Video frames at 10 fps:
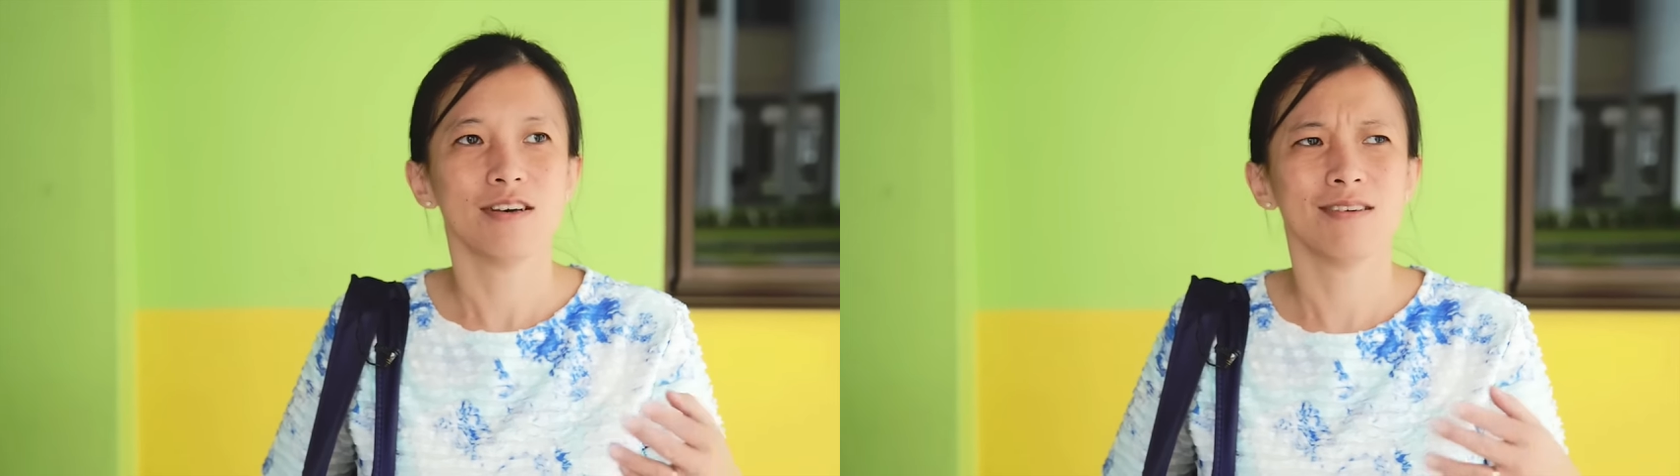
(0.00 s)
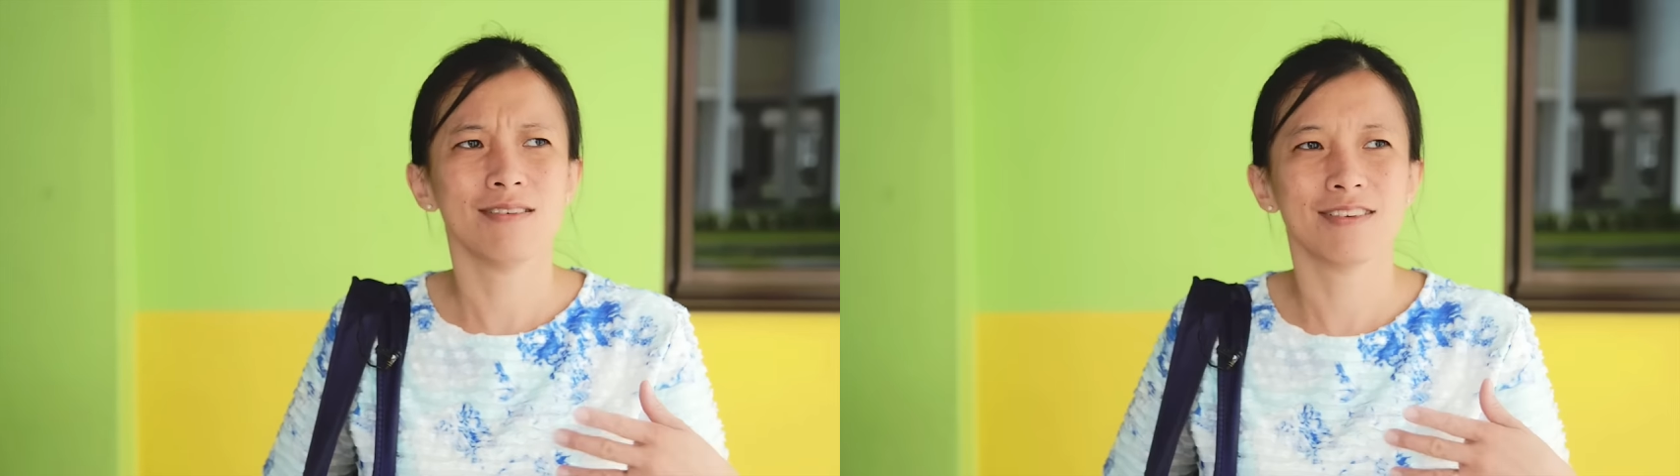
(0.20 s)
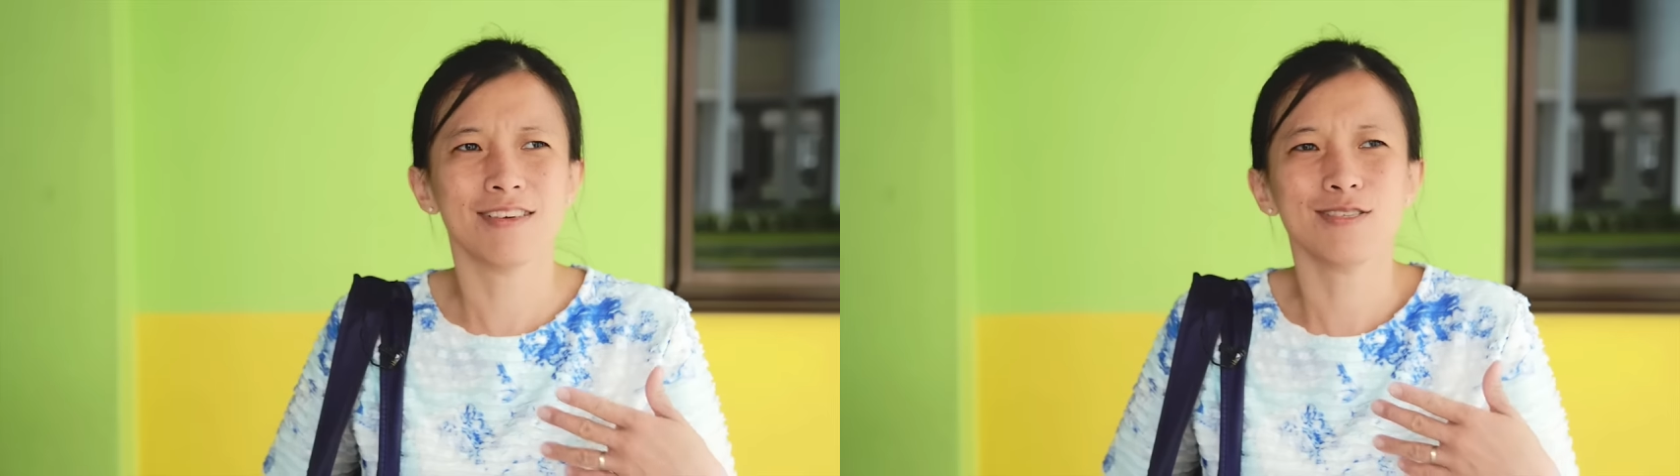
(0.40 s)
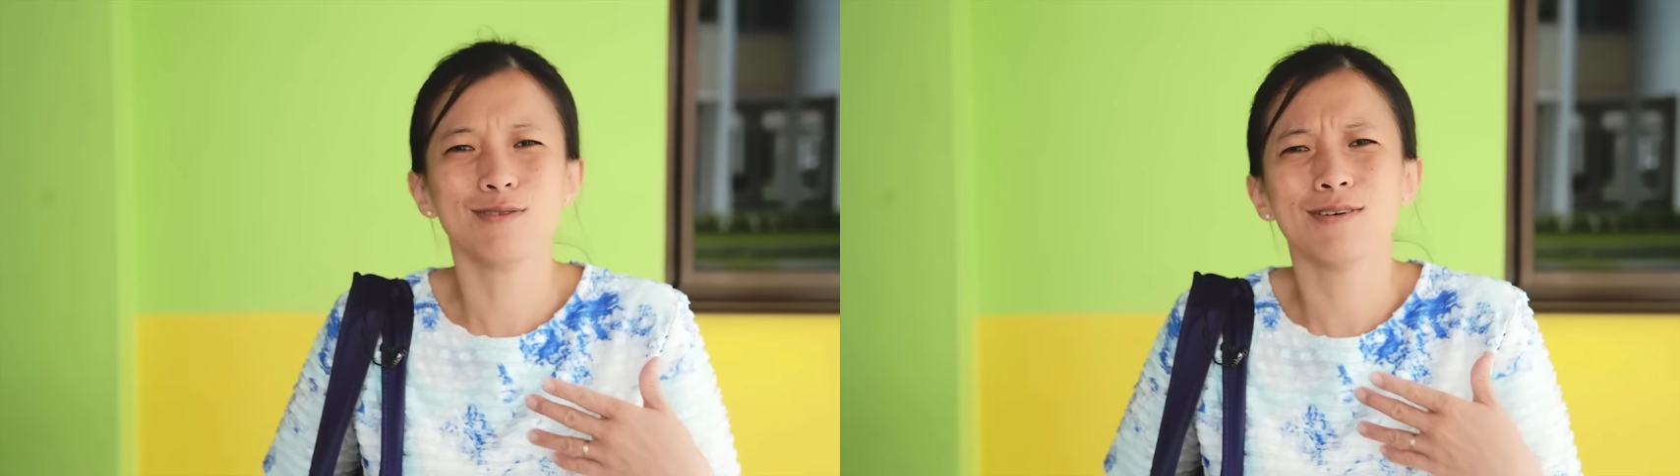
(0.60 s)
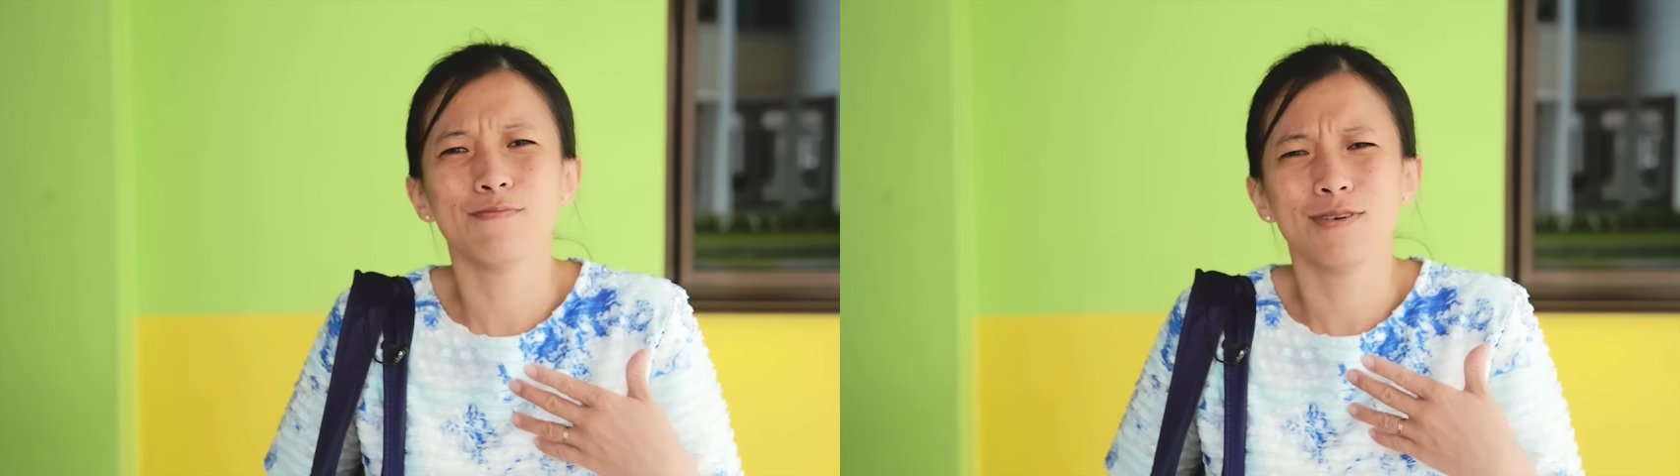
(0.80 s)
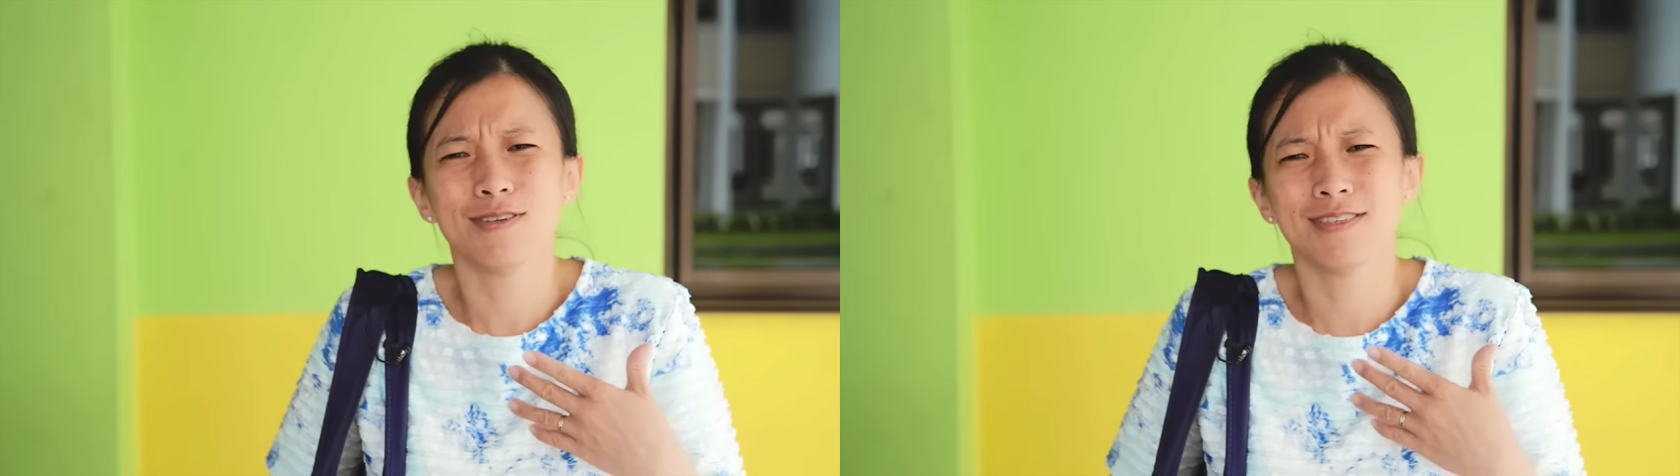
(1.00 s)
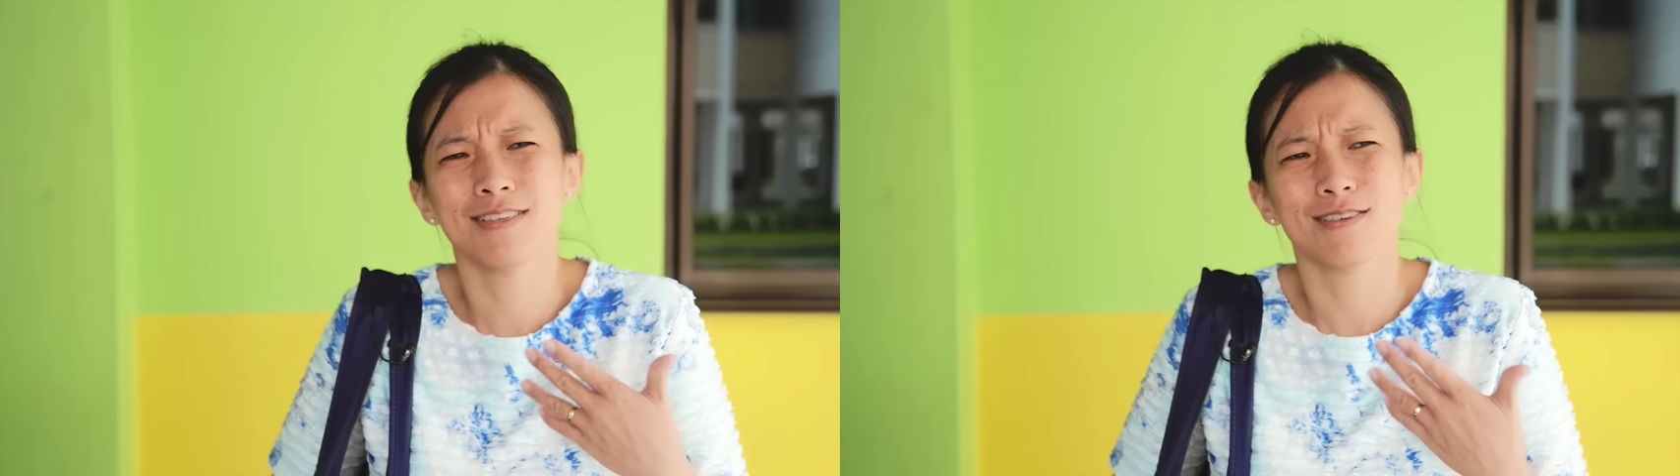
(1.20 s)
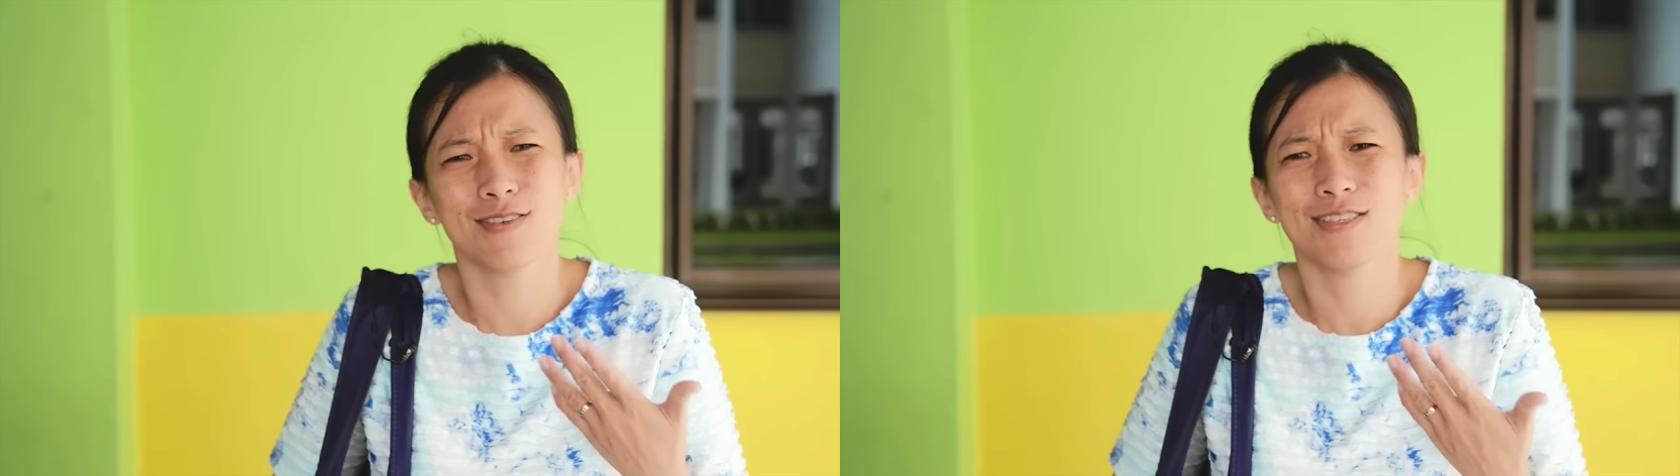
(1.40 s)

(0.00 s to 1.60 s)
and it gives me a, a sense of